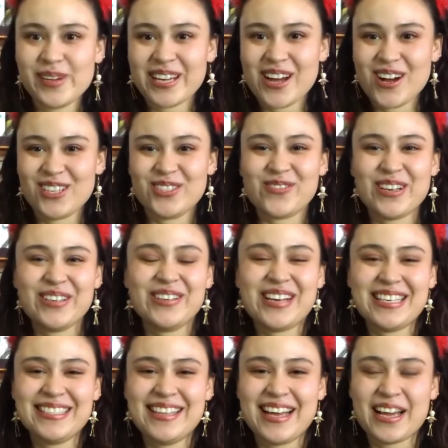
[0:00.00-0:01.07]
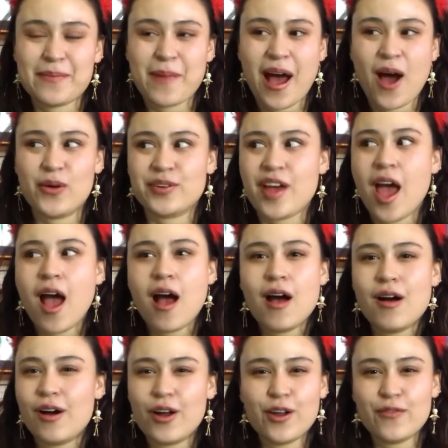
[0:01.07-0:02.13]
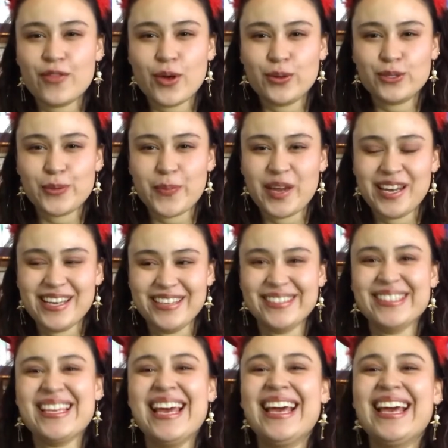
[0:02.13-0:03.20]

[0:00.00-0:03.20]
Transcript: my gosh, what do you guys think about all of those opinions?